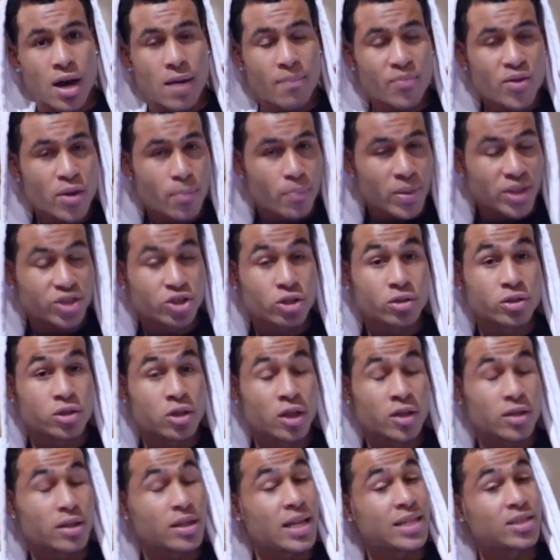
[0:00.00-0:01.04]
their pictures
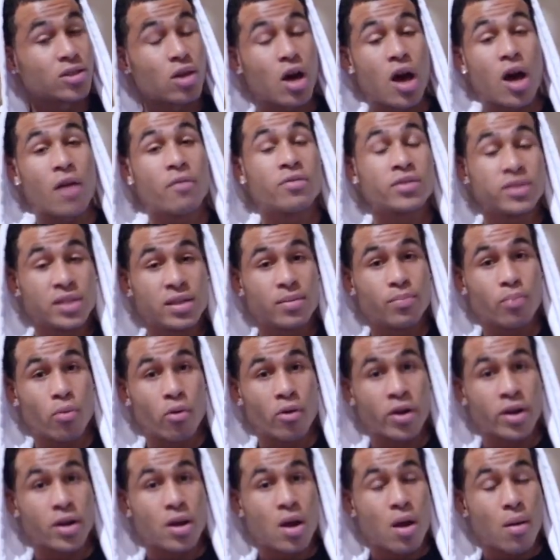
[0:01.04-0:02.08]
look, that's obviously
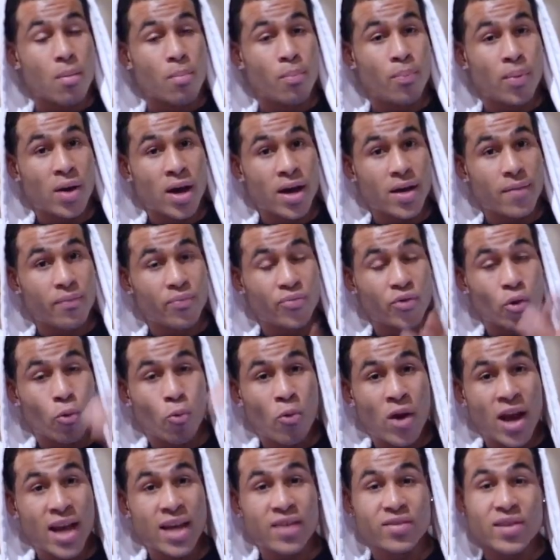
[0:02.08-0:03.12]
important. But the
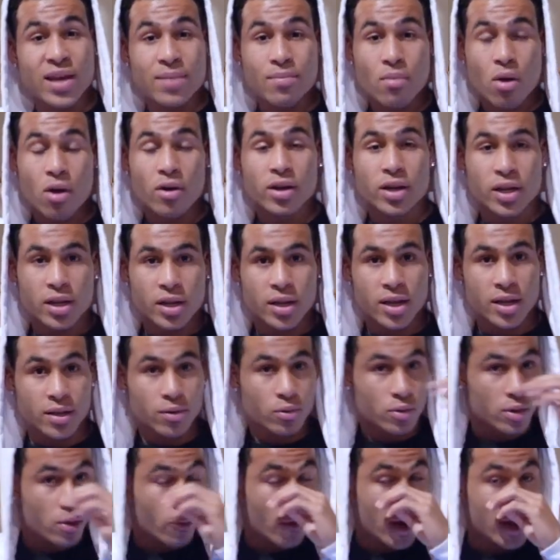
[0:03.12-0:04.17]
way they marketed it,
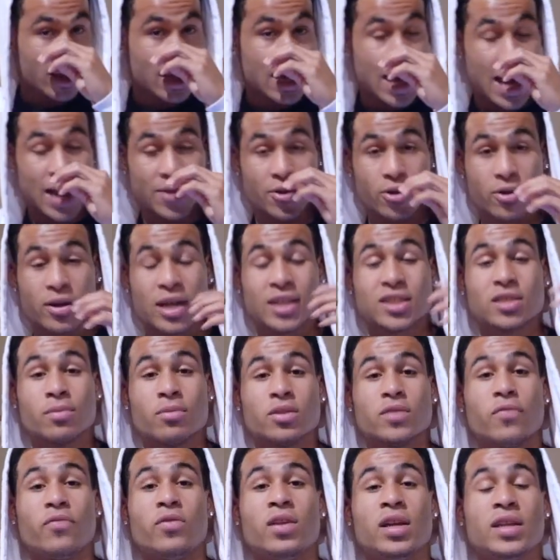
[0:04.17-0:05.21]
the way they had their
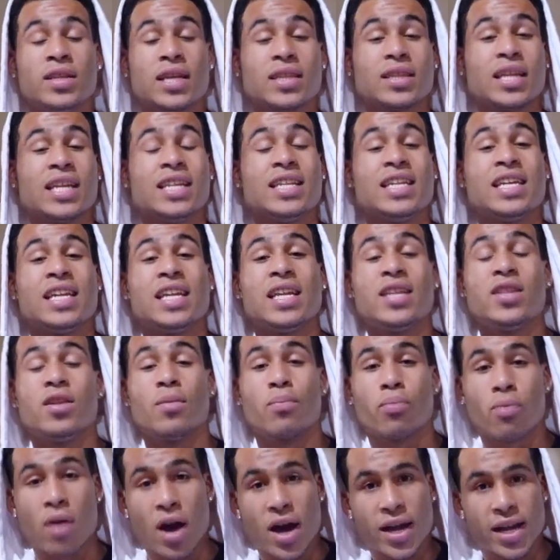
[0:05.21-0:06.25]
customers feeling that they needed the
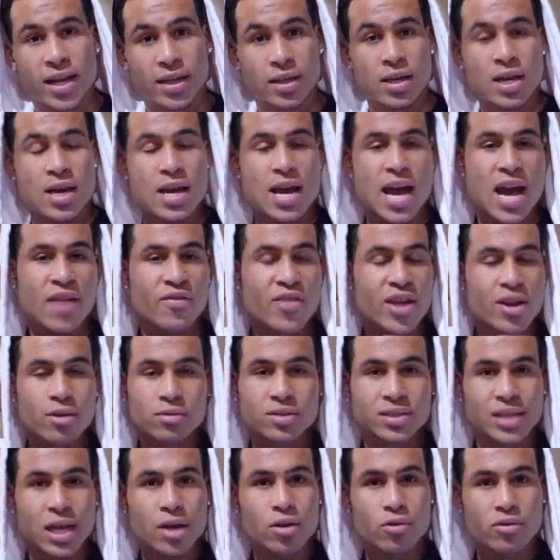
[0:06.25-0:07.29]
product. And they don't
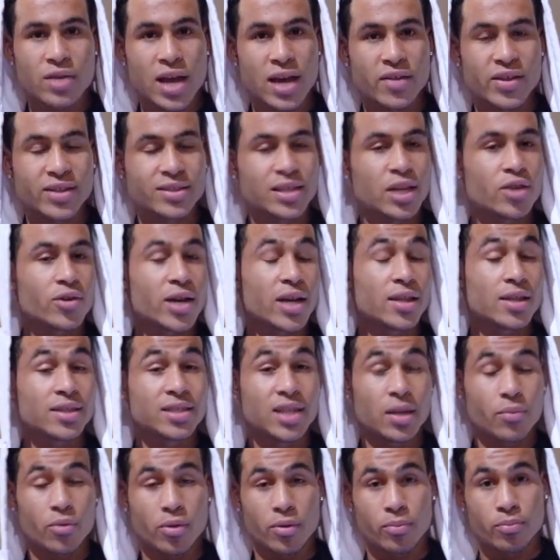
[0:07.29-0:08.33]
tell you that. They tell you how they
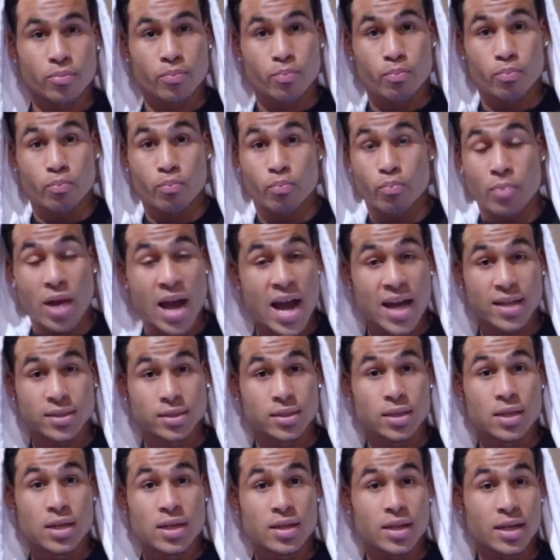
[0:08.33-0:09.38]
set up their
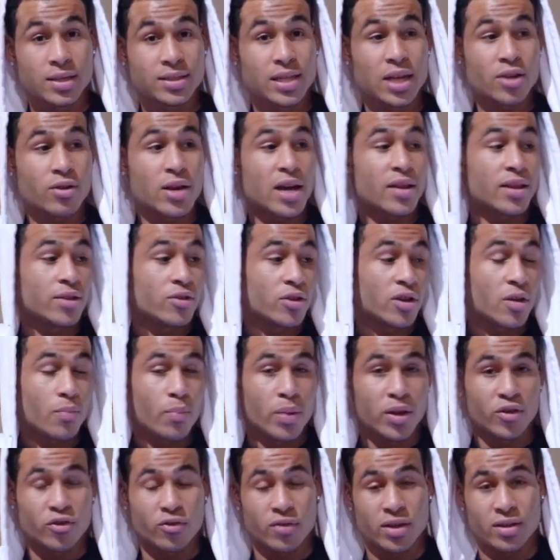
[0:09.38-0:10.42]
ads. They tell you how they took a
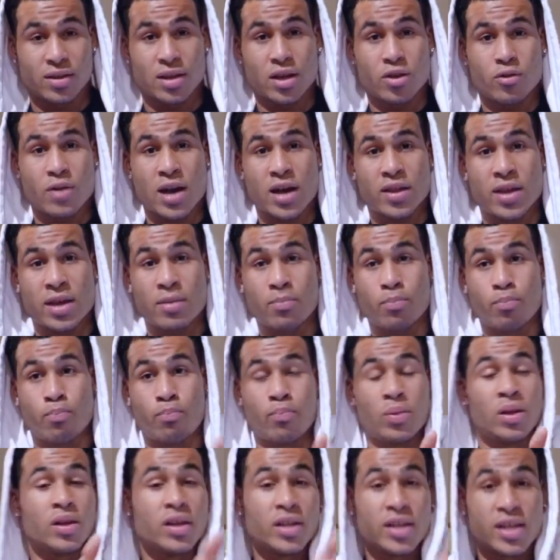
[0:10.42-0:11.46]
picture. They tell you how they
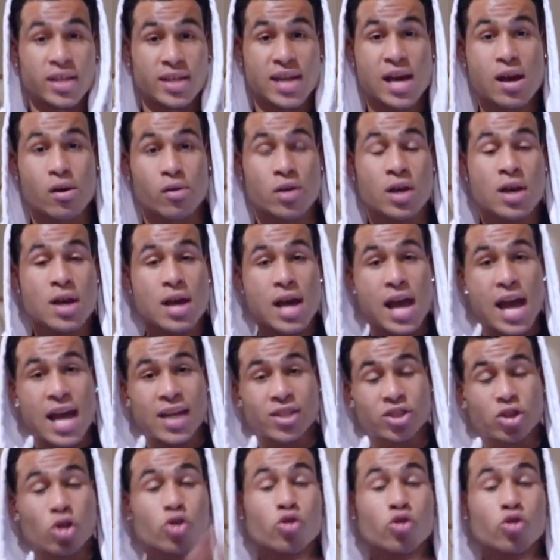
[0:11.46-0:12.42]
built an account. And so